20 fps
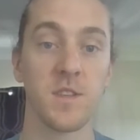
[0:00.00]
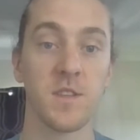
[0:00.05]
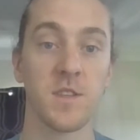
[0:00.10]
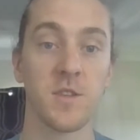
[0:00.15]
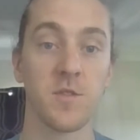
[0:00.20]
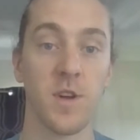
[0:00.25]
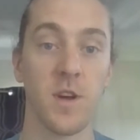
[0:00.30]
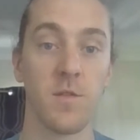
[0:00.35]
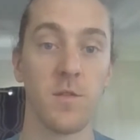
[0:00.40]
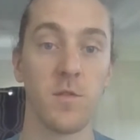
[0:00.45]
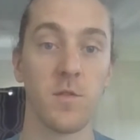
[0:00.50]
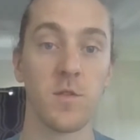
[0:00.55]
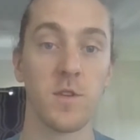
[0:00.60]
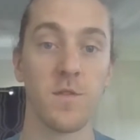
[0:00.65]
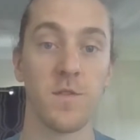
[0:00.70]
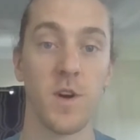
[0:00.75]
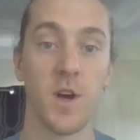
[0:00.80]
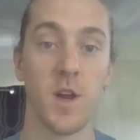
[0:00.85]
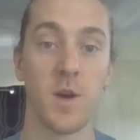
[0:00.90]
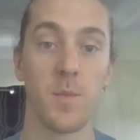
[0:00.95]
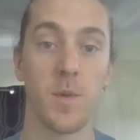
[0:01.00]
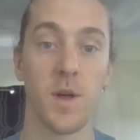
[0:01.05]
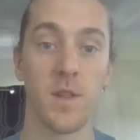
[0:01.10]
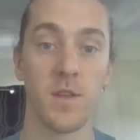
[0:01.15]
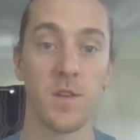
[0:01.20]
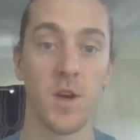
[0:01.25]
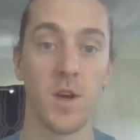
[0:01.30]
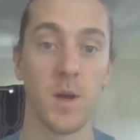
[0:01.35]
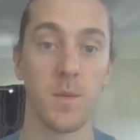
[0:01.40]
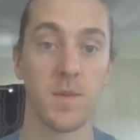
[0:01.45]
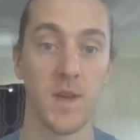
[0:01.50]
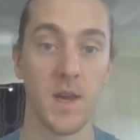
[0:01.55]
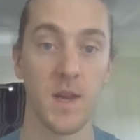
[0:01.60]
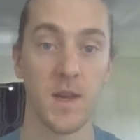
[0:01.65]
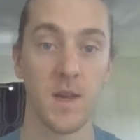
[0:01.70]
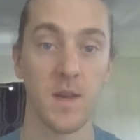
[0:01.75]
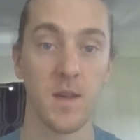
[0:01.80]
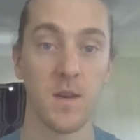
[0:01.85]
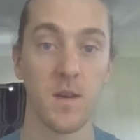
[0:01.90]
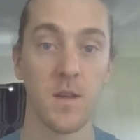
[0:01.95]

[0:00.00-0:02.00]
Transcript: traveled divided by the time taken.